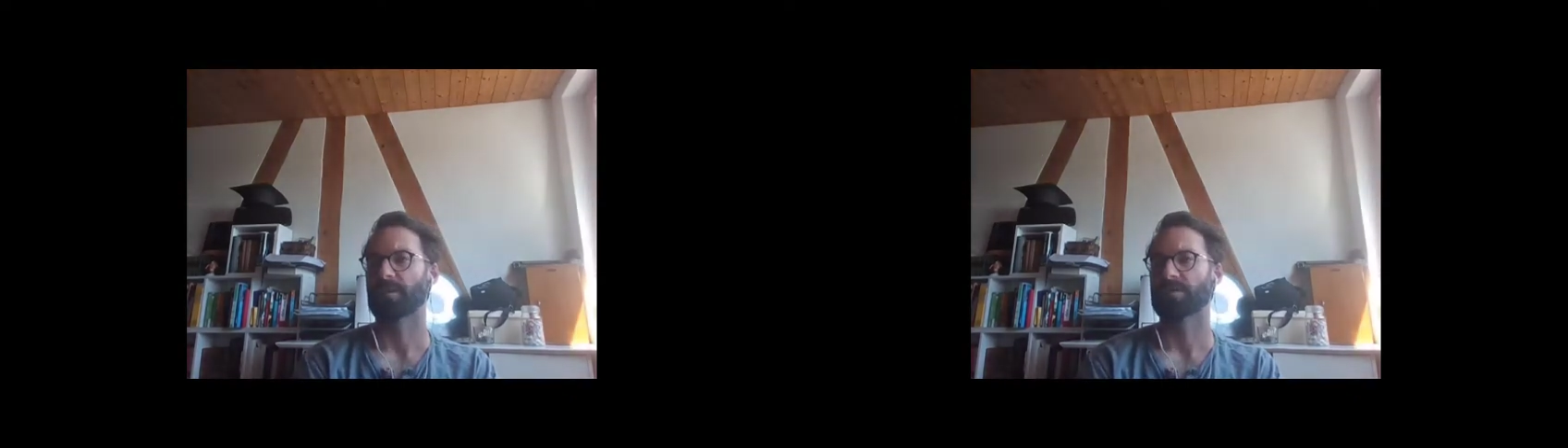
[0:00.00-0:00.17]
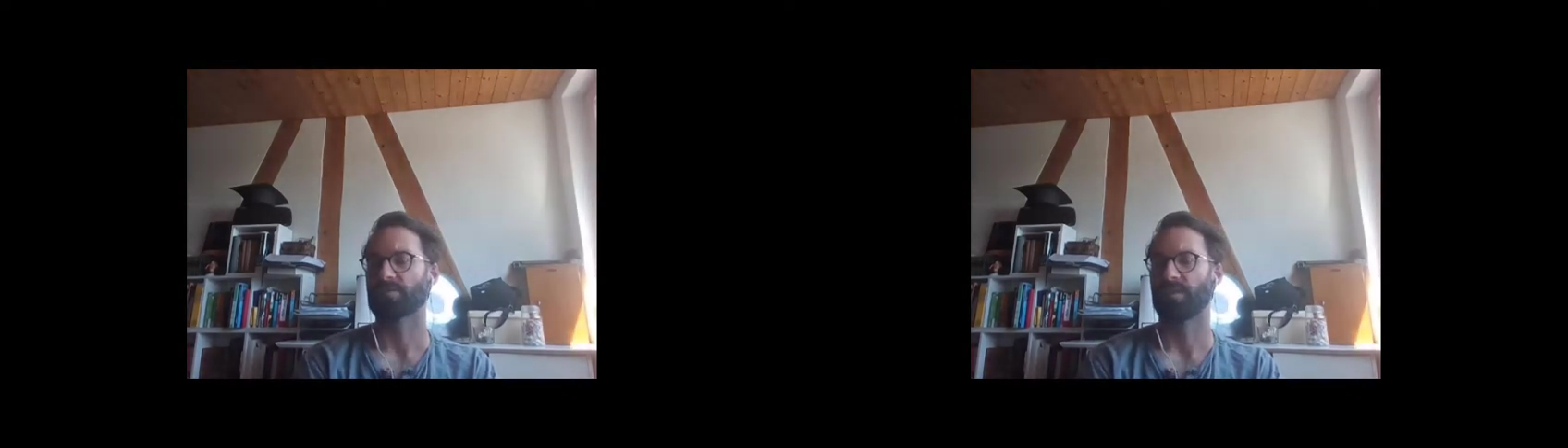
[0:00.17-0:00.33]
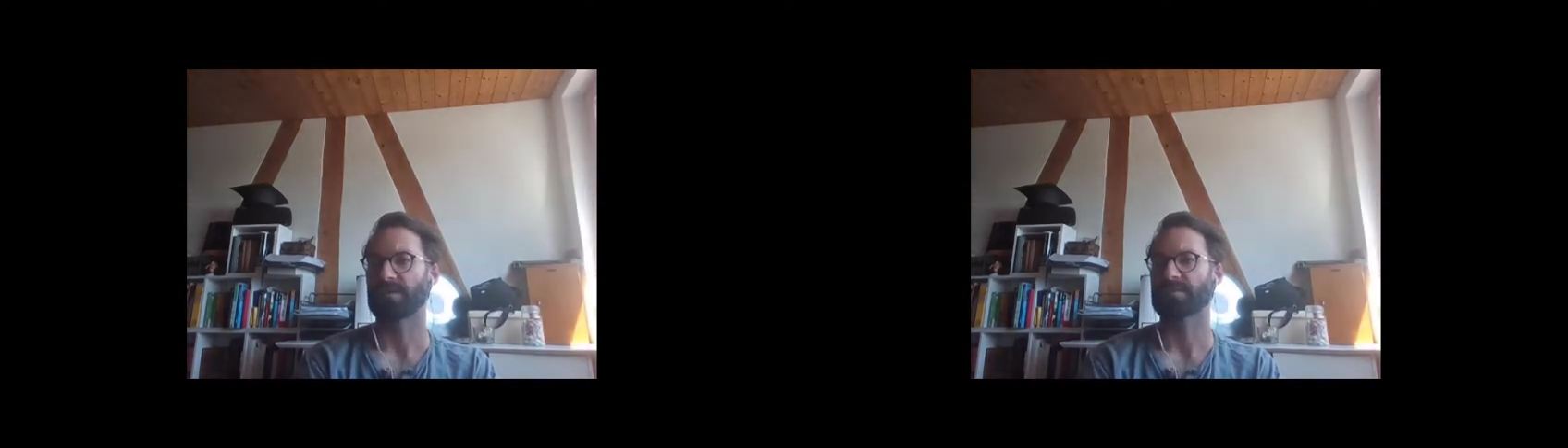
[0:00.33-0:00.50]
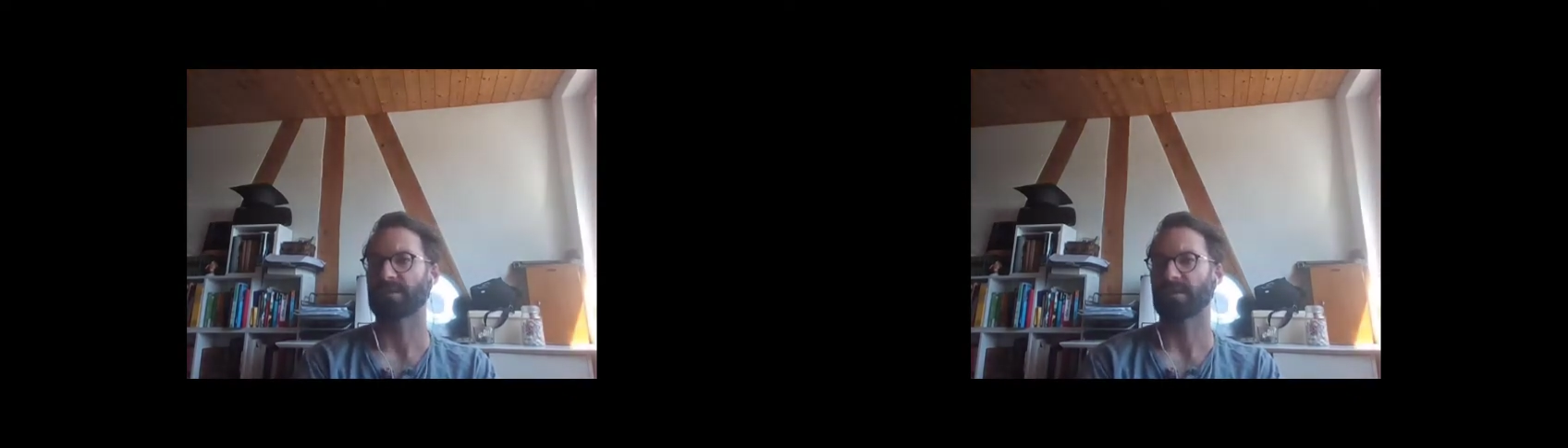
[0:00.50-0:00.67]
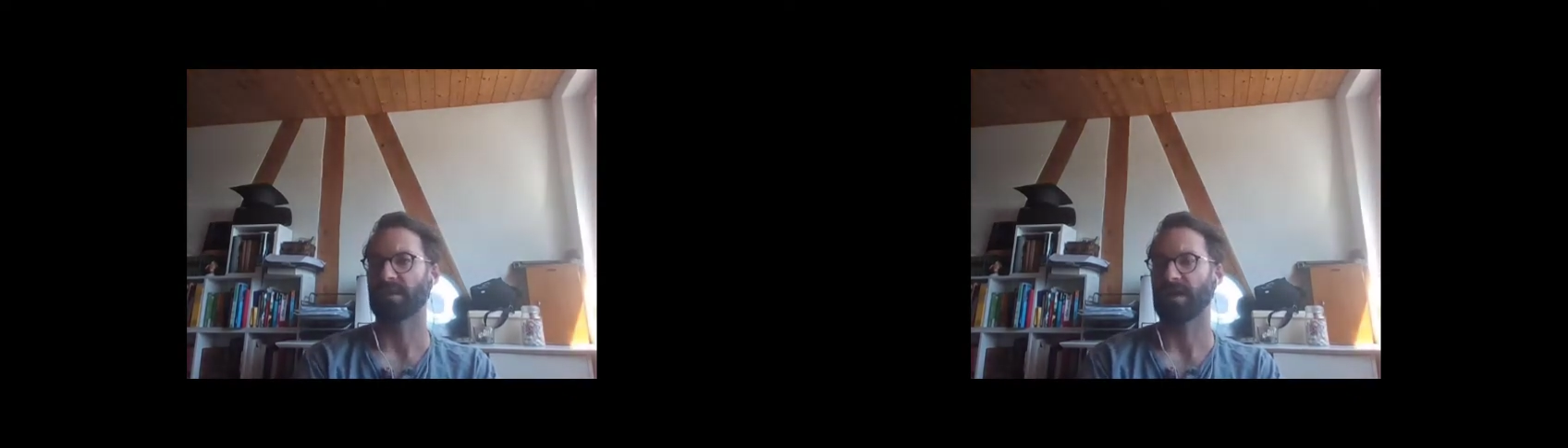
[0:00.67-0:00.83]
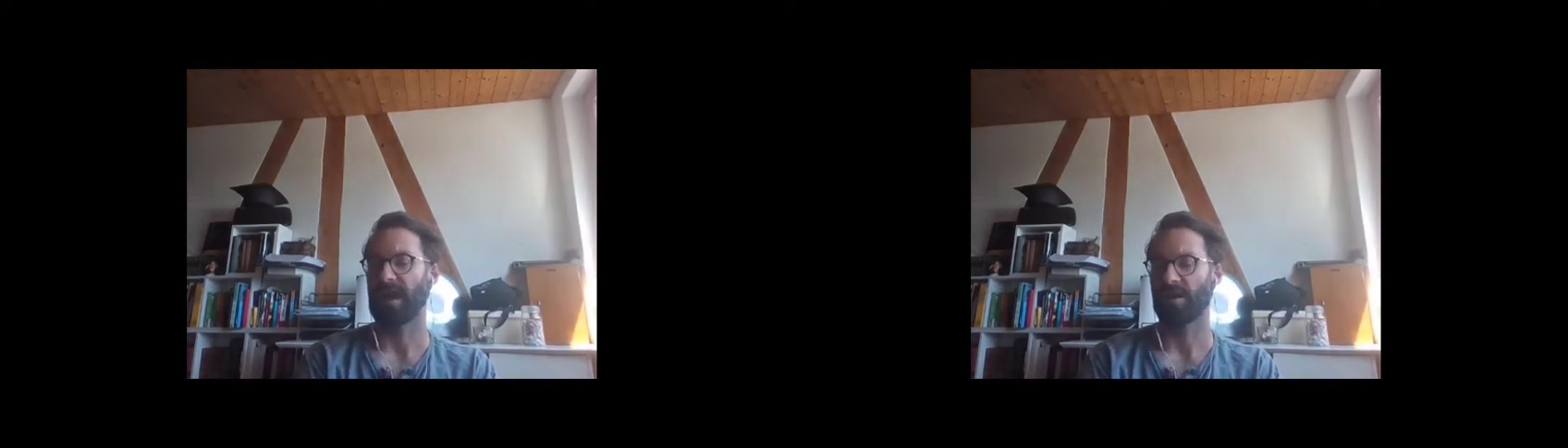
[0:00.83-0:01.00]
So
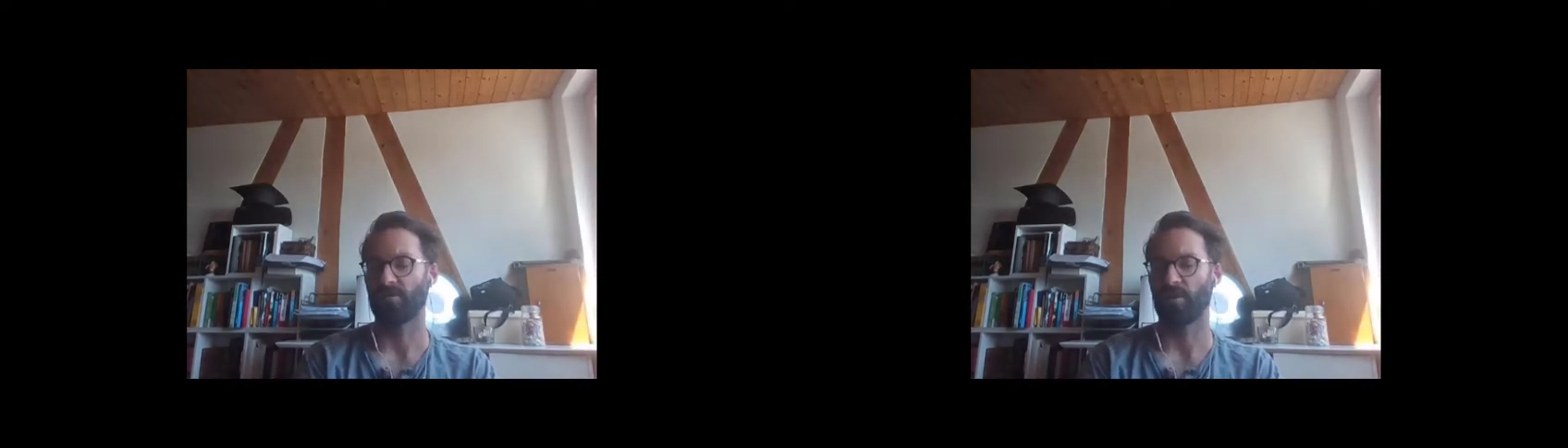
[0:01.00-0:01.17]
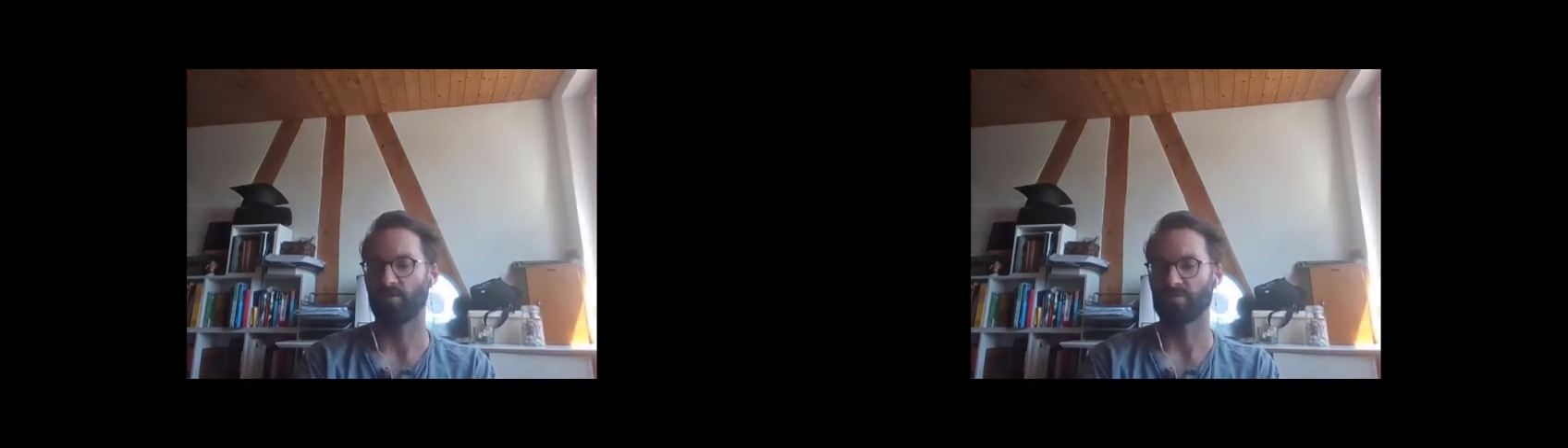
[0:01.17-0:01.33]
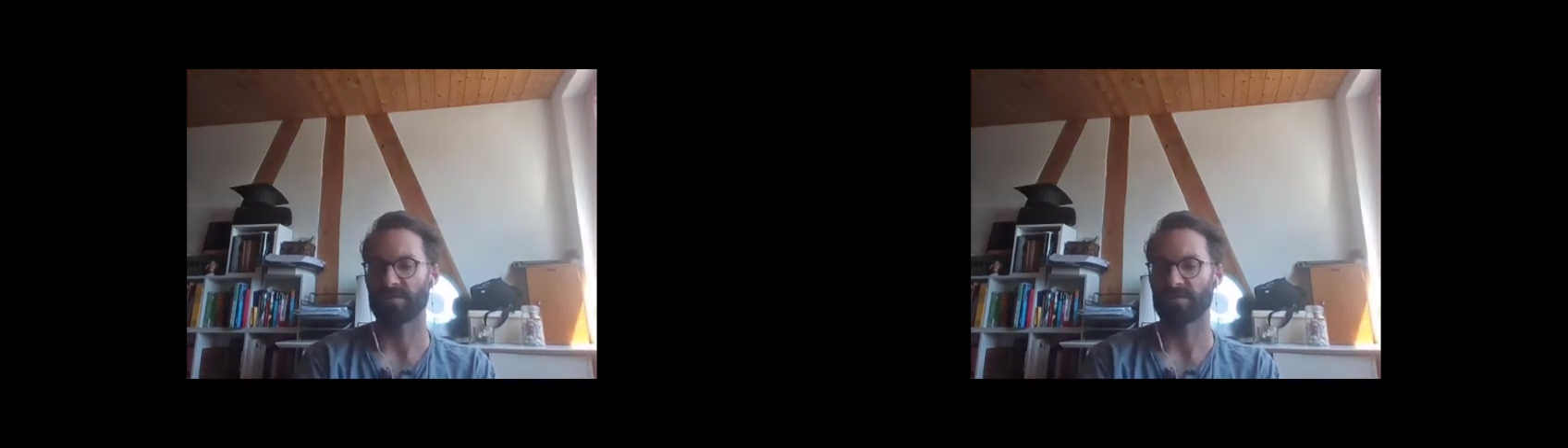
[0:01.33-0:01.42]
basically, how low